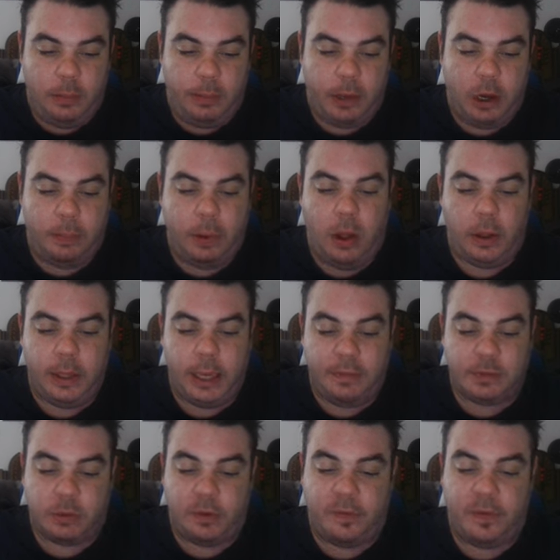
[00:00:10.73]
Pierre
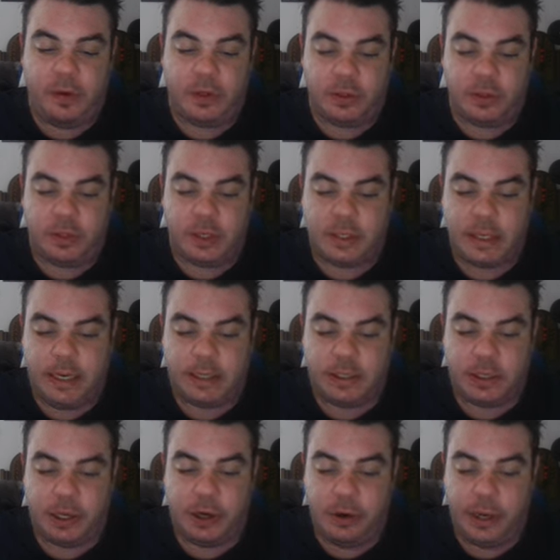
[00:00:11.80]
Poilievre's refusal to seek
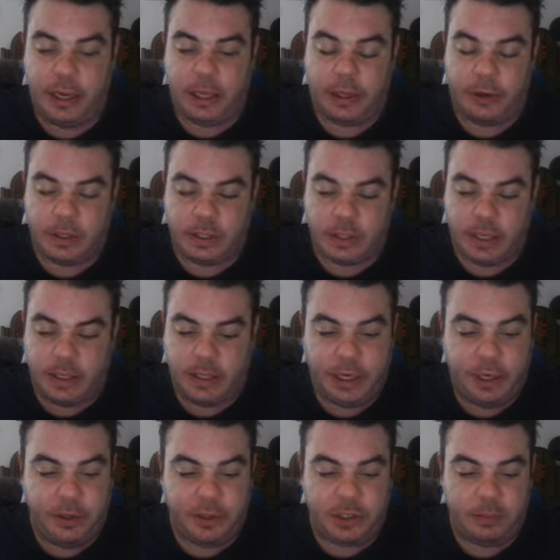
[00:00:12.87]
security clearance
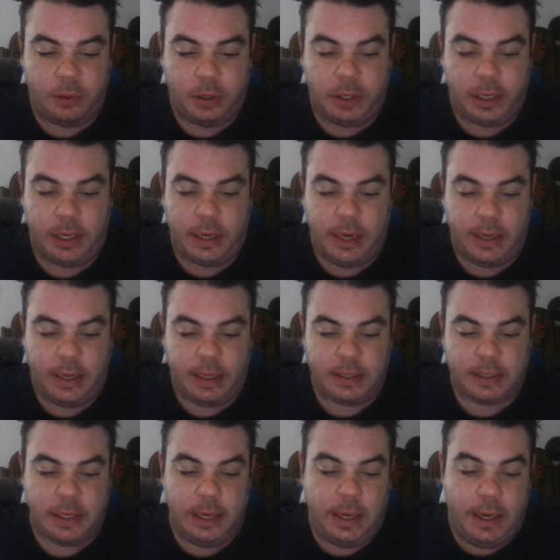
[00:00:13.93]
continues to put
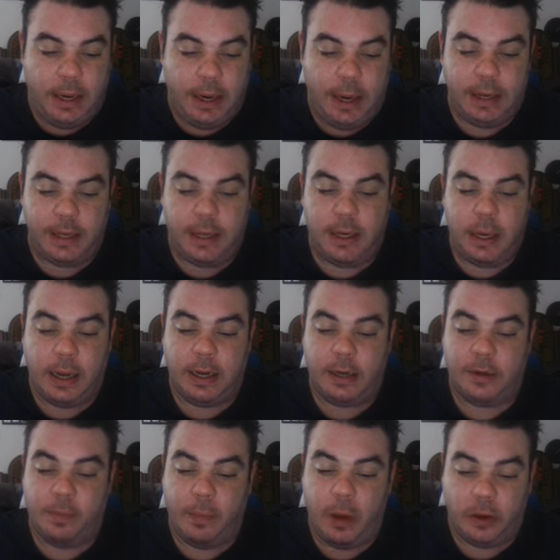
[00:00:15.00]
Canadians and Canadian
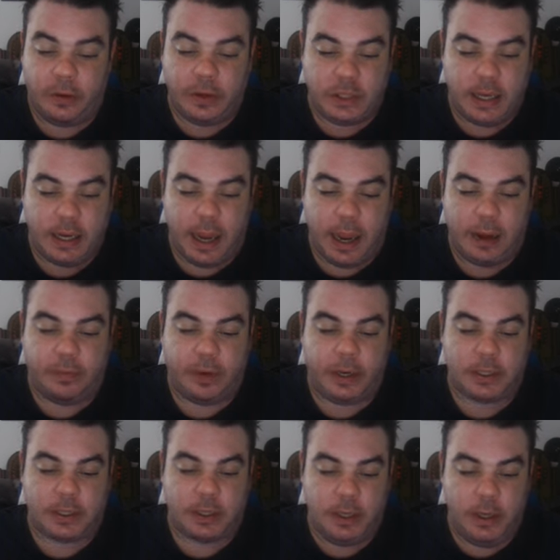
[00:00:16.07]
democracy at
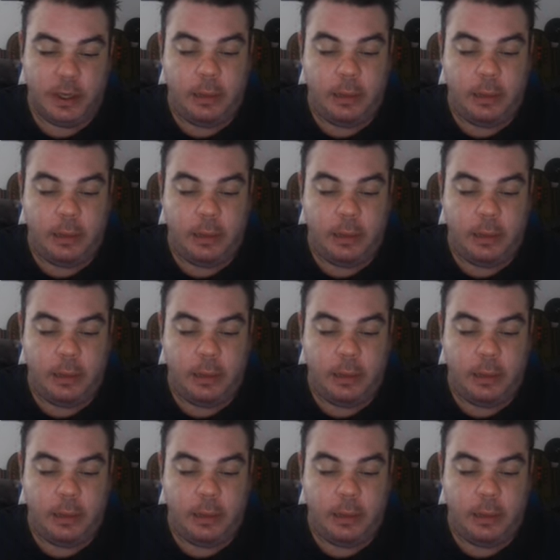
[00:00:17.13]
risk.